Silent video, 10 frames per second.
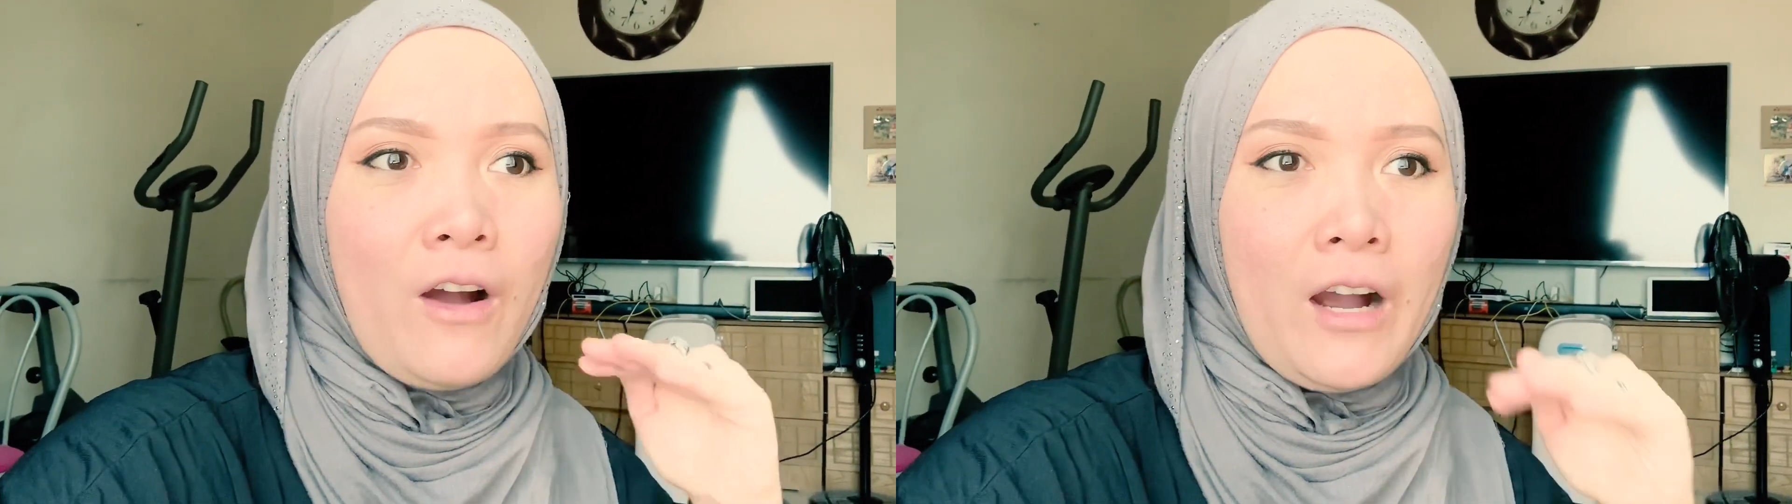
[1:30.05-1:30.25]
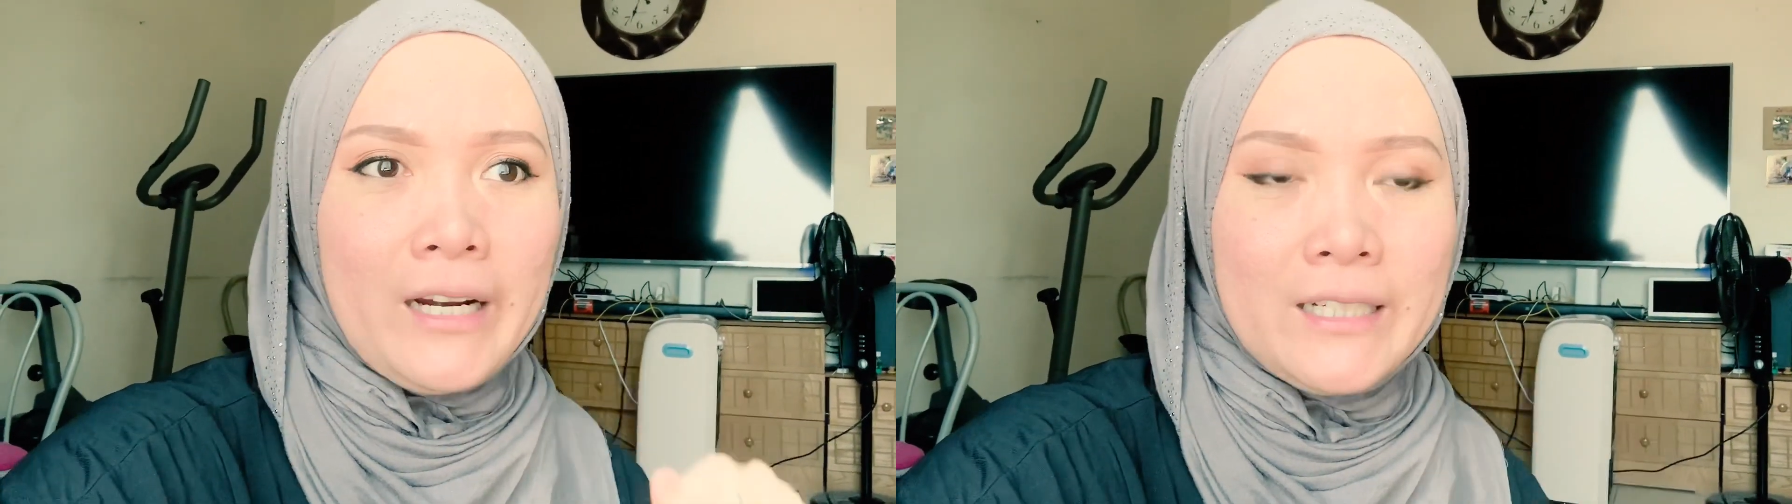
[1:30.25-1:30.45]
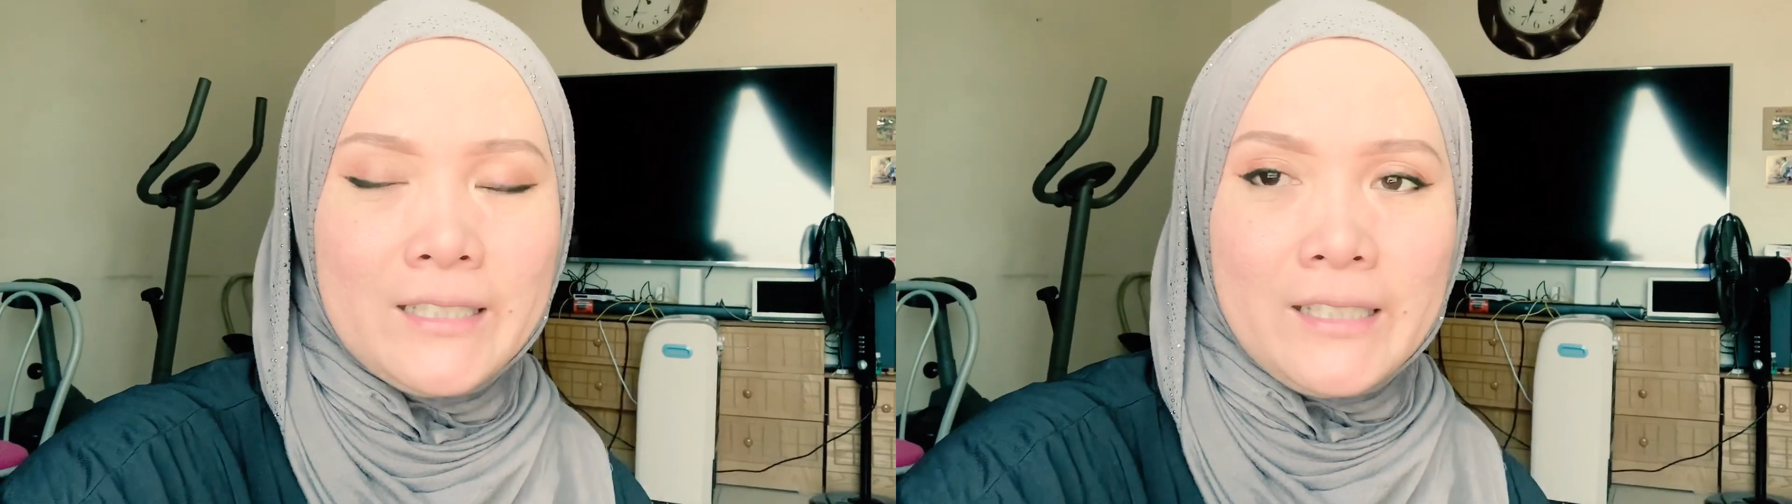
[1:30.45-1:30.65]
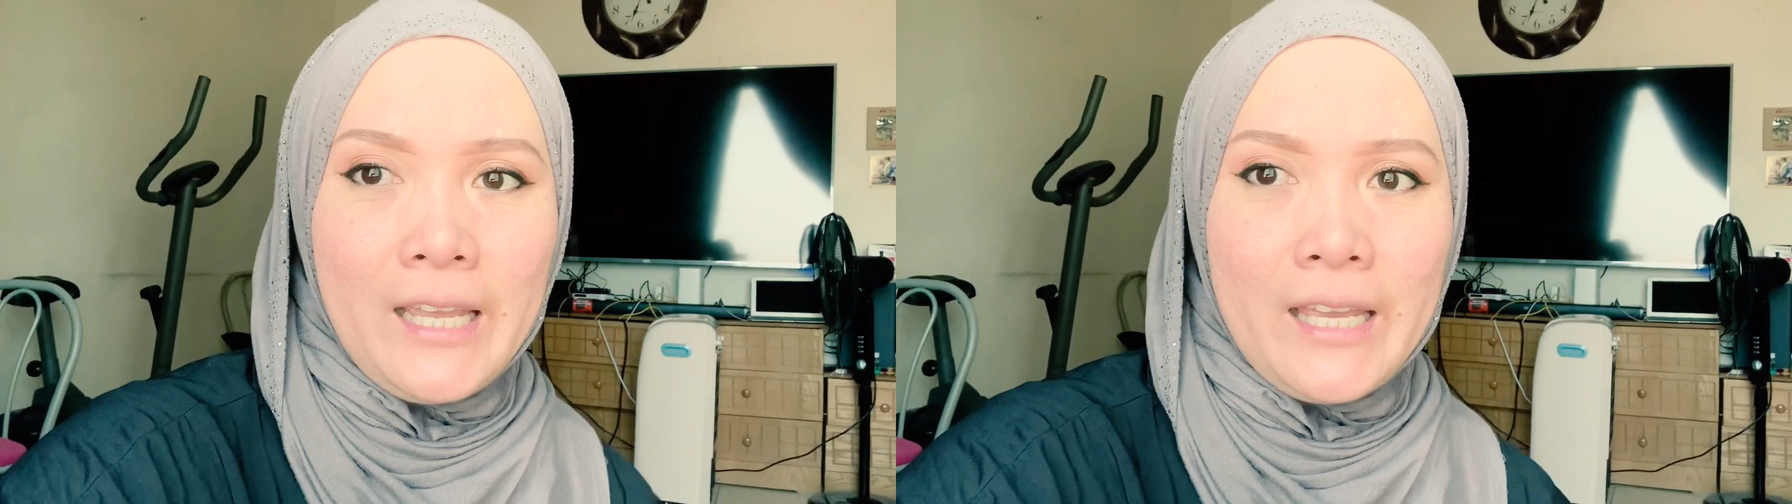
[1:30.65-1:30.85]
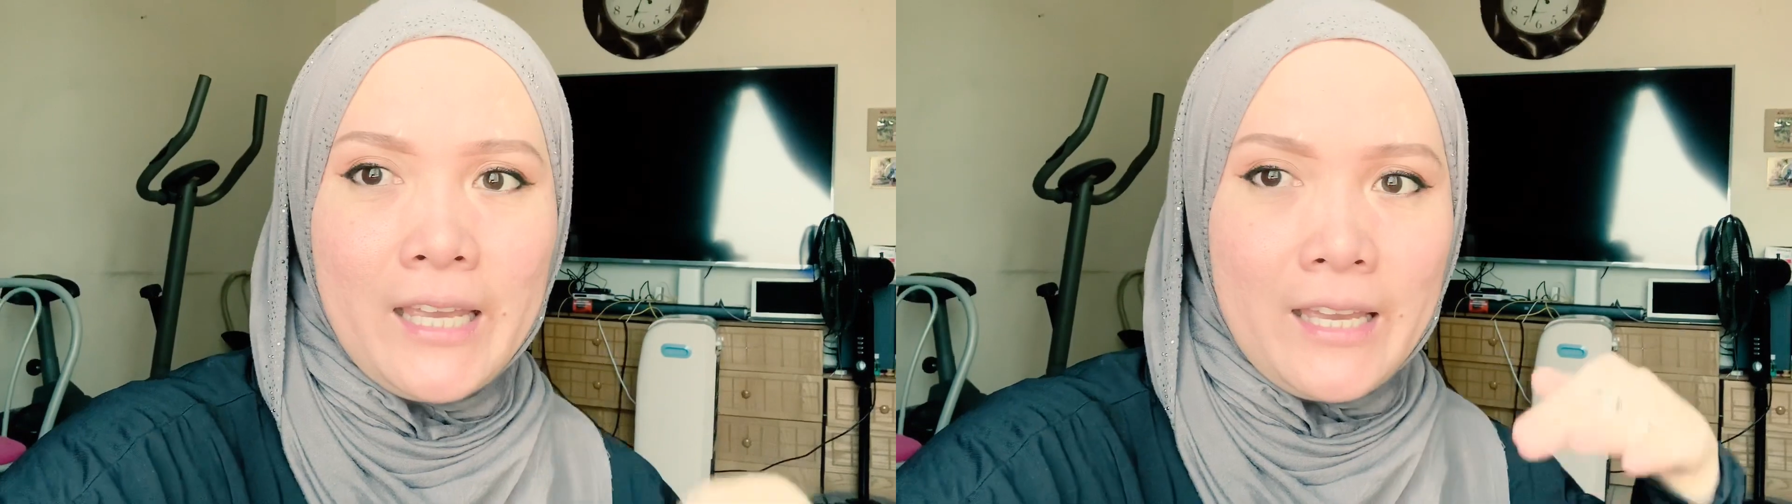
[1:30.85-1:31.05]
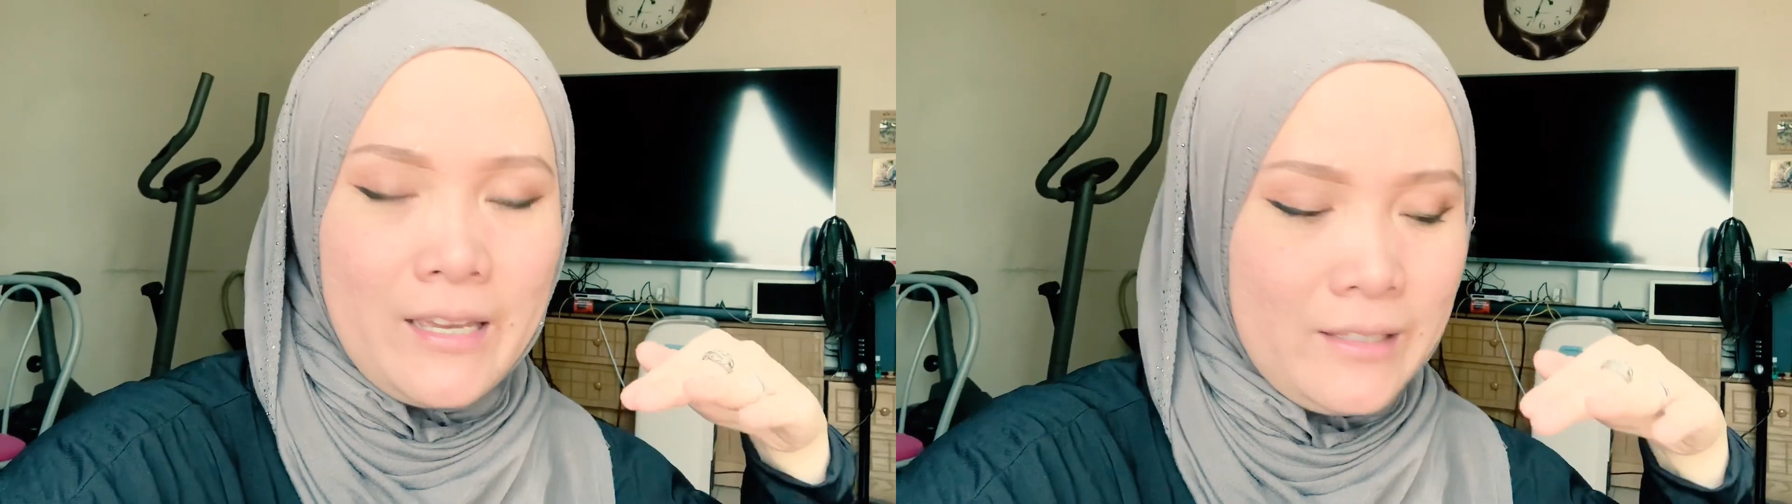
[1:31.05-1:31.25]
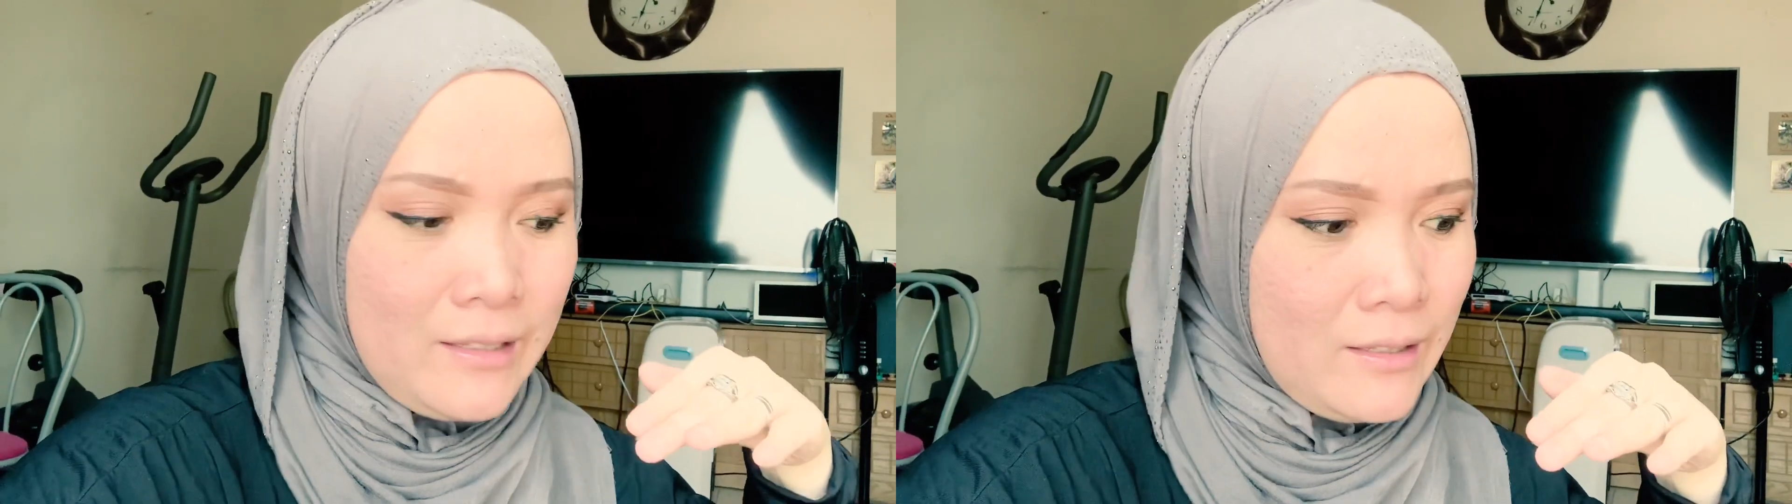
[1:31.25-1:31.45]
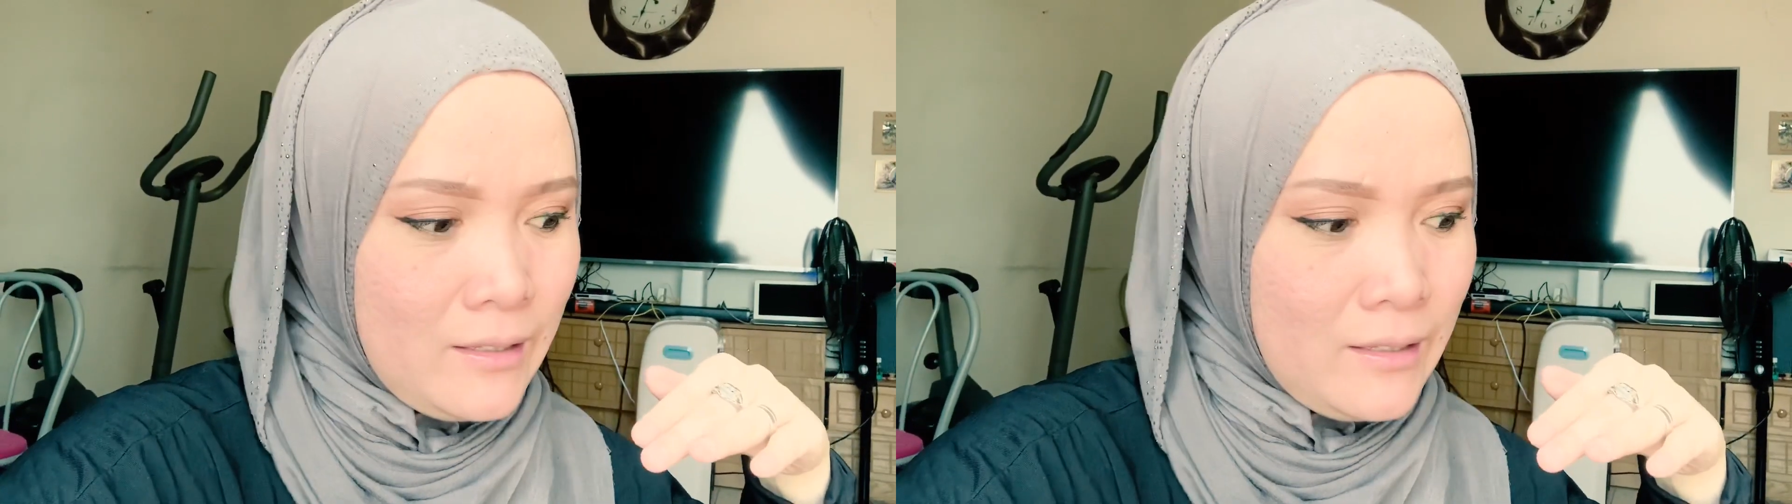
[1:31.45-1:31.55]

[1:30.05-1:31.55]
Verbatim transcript: are taking it